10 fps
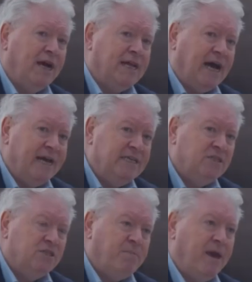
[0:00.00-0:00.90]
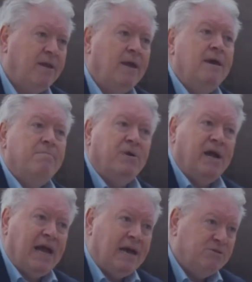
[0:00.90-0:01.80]
And I suspect,
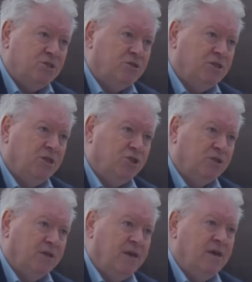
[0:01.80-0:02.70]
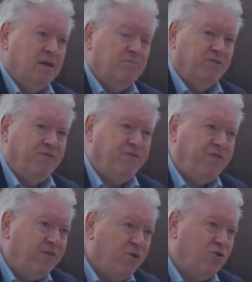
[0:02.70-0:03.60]
perhaps not initially, but
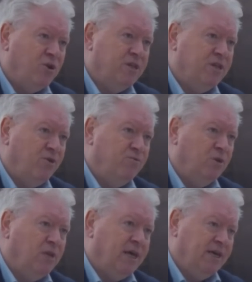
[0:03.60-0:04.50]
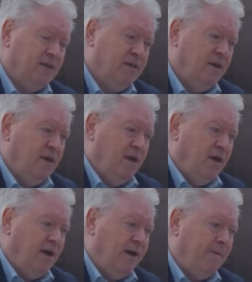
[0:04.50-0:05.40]
further on down the line,
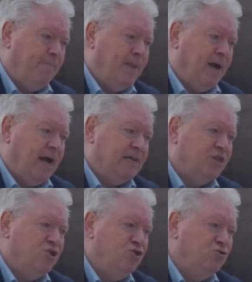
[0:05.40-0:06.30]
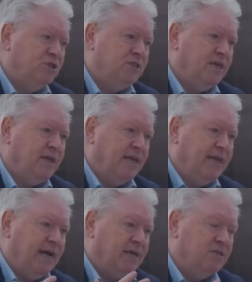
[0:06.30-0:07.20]
as a new state
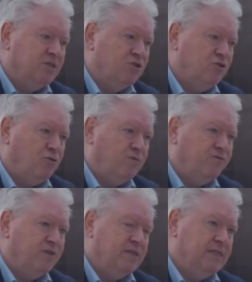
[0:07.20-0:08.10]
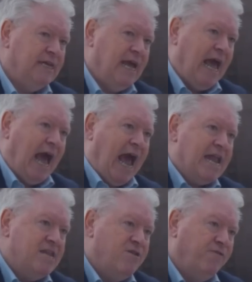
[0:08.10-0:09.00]
gathers in confidence
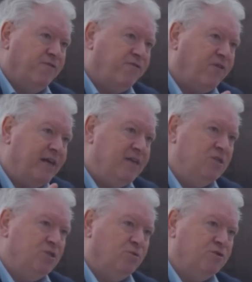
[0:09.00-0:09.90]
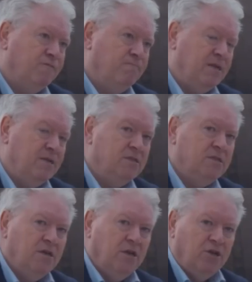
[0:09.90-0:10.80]
and defines what it means,
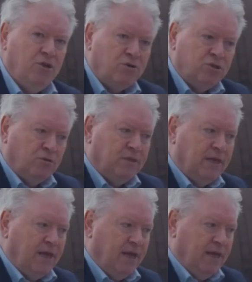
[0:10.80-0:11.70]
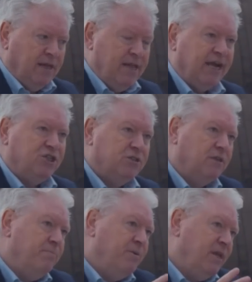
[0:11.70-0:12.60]
not only
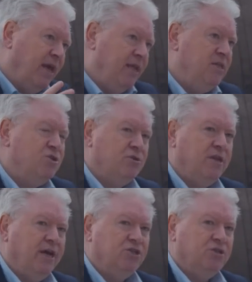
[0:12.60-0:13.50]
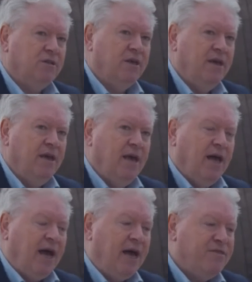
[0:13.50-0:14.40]
nationally but internationally,
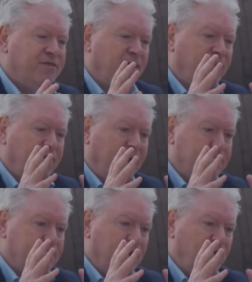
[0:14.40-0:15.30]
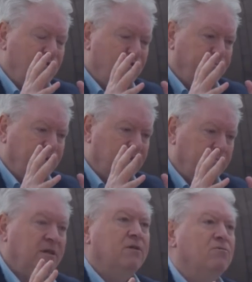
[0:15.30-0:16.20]
I think that big group in the
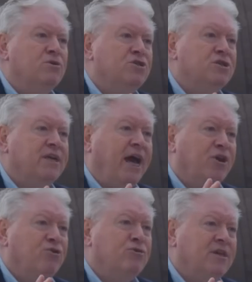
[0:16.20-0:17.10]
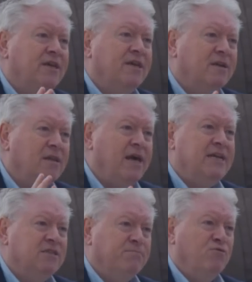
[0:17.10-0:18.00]
middle, which is I couldn't care
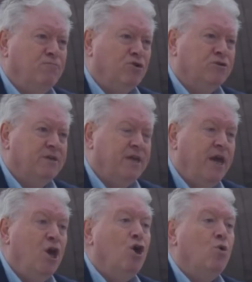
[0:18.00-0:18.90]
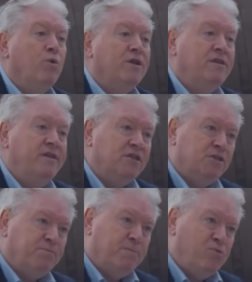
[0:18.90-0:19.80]
less about monarchy, would
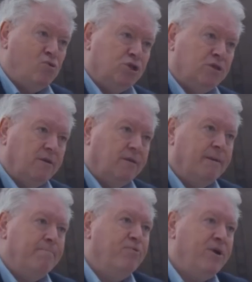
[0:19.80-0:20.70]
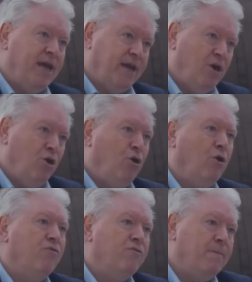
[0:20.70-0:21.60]
disproportionately break
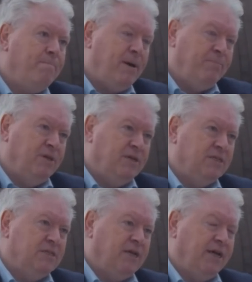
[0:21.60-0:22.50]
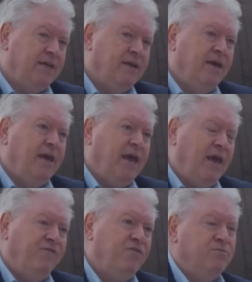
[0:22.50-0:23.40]
on the Republican side
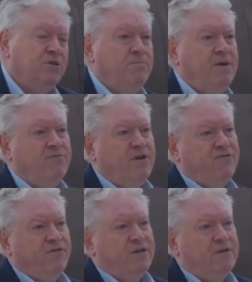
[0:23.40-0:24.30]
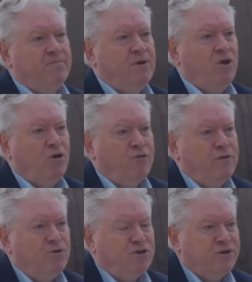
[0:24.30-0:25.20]
if there was to be a referendum on
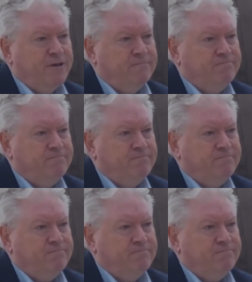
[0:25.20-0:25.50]
the monarchy.